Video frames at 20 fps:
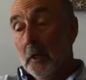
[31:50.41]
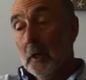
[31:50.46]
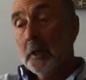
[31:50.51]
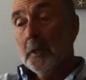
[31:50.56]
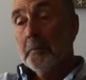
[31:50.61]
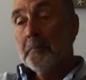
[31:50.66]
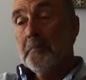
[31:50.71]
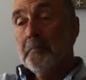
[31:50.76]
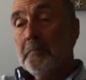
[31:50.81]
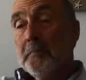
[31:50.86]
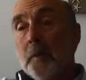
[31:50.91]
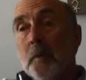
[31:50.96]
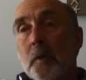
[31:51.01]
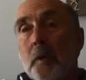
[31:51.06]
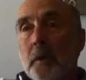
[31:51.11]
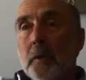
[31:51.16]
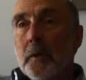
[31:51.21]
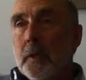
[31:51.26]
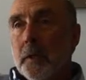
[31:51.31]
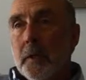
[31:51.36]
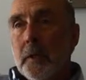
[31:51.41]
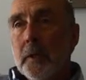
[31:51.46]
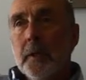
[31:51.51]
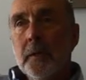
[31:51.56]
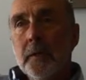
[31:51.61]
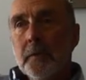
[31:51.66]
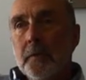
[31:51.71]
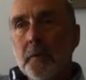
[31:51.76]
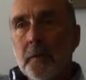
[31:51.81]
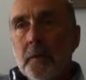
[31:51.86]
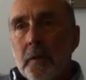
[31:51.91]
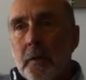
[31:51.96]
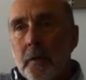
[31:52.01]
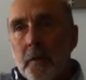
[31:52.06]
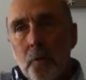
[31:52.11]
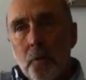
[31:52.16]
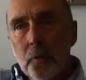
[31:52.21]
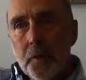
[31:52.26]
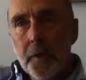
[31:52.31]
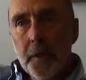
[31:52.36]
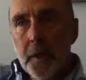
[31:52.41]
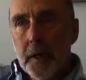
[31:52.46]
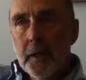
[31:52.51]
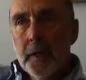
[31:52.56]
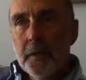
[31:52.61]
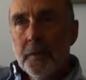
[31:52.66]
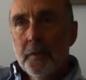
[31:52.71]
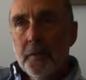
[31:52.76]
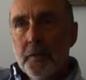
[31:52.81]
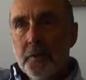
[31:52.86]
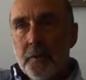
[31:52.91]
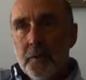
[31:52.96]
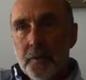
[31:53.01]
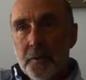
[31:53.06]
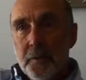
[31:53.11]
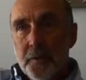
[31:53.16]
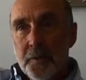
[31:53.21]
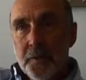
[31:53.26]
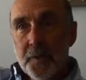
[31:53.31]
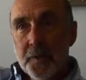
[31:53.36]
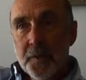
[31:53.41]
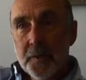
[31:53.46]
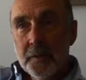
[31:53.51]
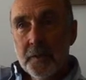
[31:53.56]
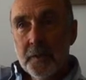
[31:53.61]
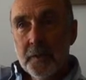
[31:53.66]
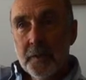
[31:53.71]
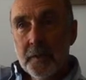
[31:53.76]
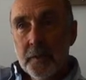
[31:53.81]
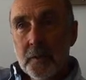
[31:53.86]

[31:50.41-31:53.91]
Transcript: Um, you know, yeah, you know, look at how you use it.